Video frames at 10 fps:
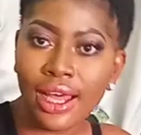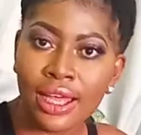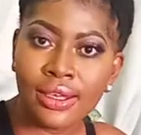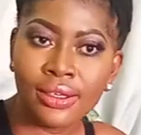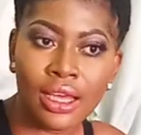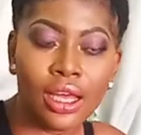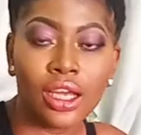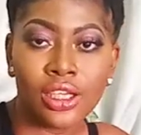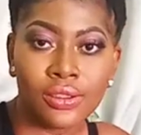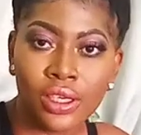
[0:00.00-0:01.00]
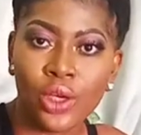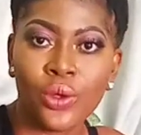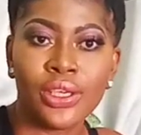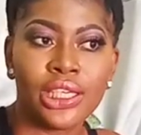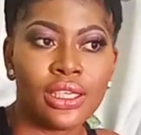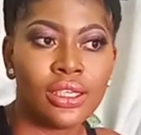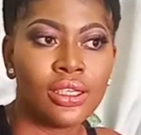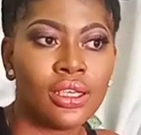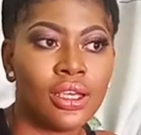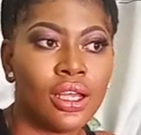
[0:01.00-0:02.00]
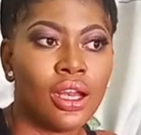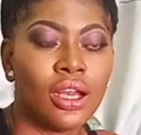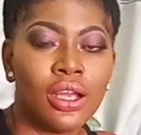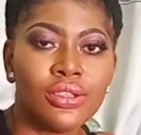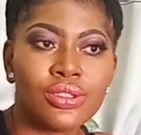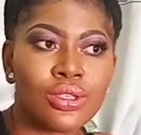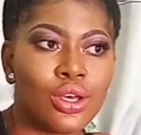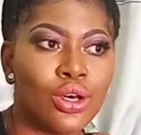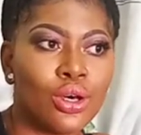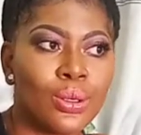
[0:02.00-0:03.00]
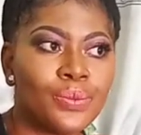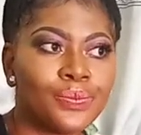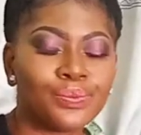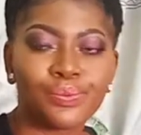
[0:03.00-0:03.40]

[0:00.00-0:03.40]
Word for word: and uh, Khloe so